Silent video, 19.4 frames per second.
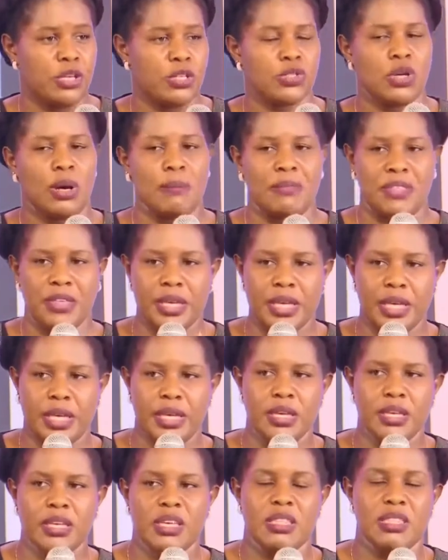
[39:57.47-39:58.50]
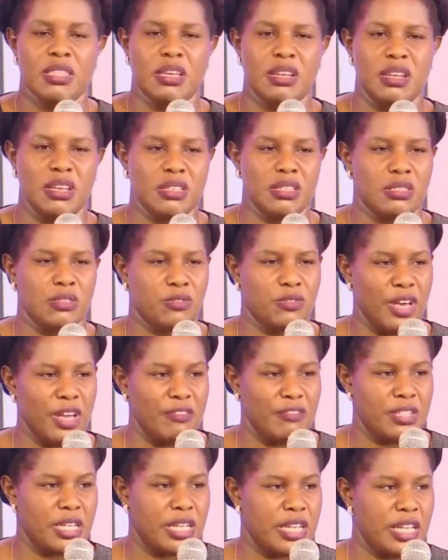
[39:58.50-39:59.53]
So I'm thinking in the next
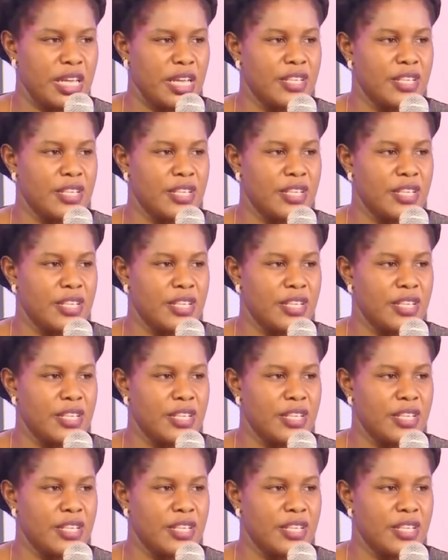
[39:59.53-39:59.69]
5-10